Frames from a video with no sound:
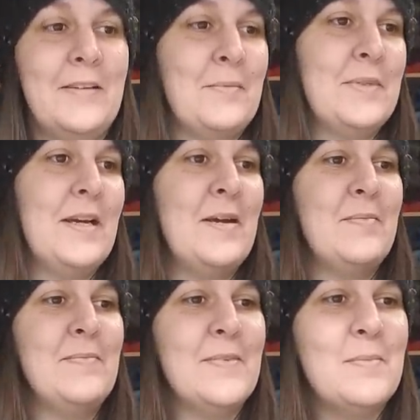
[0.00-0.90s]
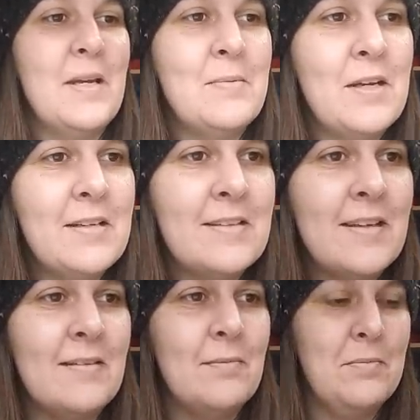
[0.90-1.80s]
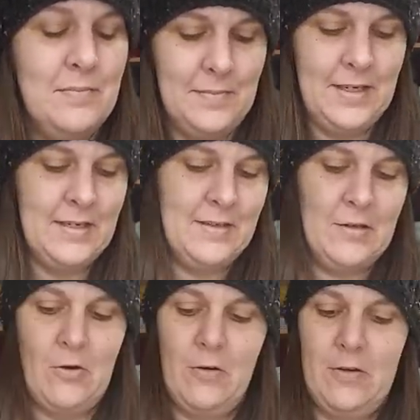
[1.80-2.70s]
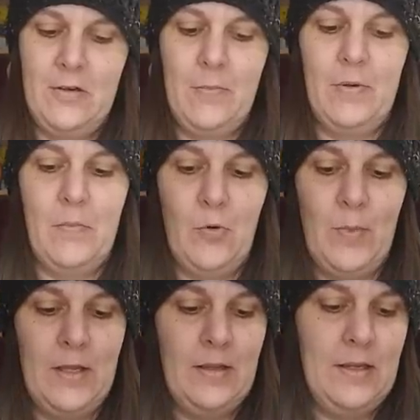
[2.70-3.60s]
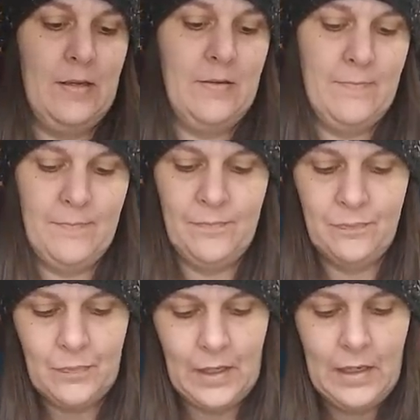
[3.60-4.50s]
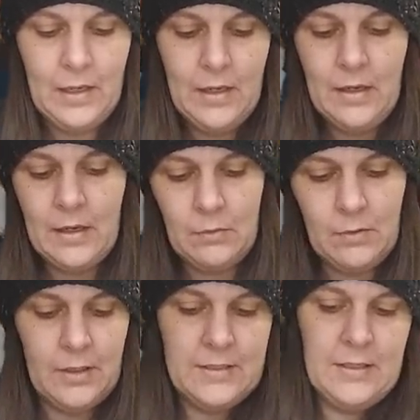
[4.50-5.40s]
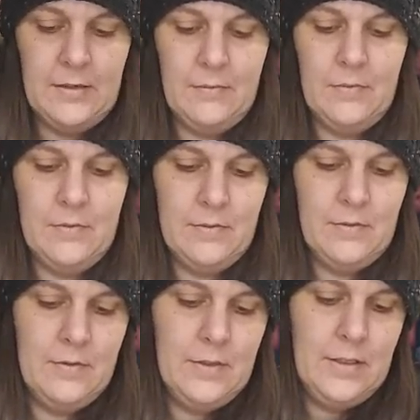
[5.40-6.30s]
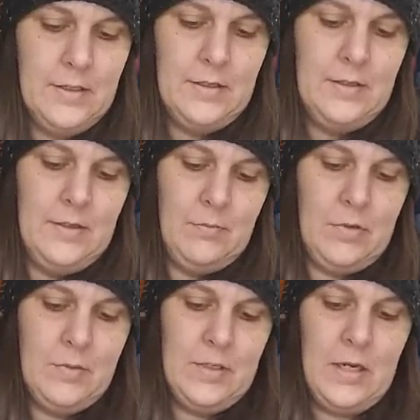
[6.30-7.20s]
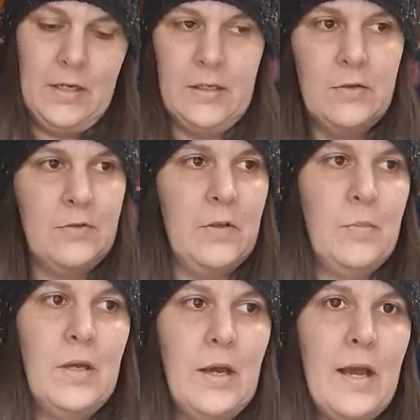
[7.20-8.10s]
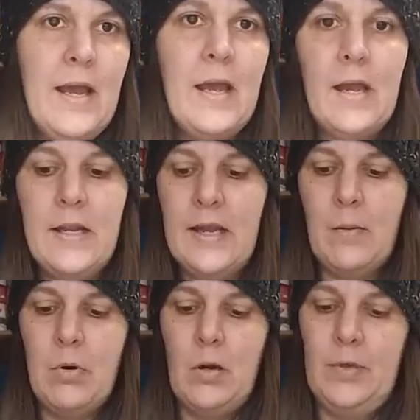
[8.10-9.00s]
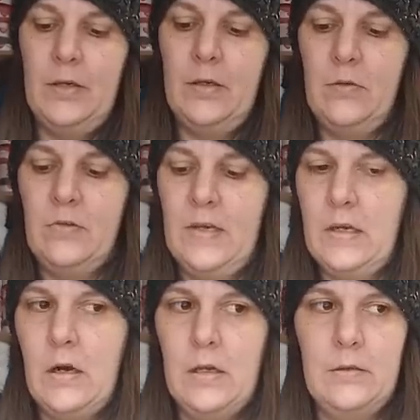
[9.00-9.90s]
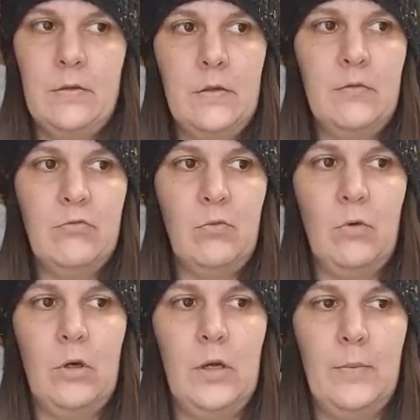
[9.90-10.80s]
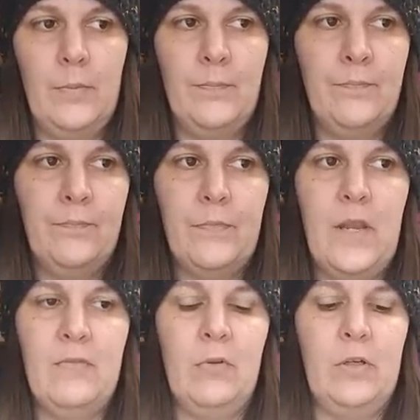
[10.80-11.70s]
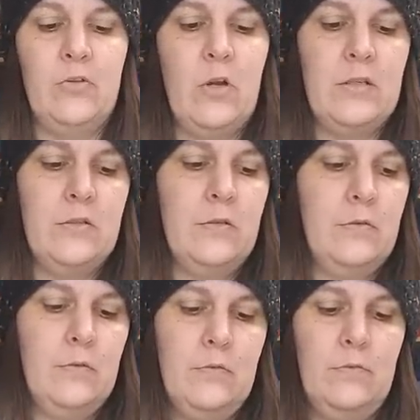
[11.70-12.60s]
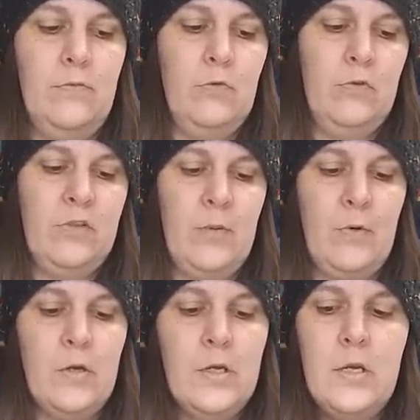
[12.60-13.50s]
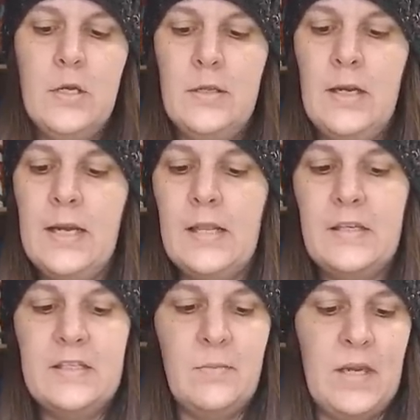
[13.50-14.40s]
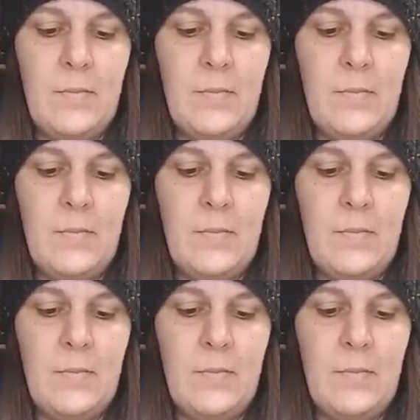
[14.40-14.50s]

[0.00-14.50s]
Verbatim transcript: sometime. Sometimes I just keep getting a yarn shopping moment and then I realize I probably not gonna use it, but I, I am probably gonna use that cotton for um, Evelyn a dress for summer. Then I got this to make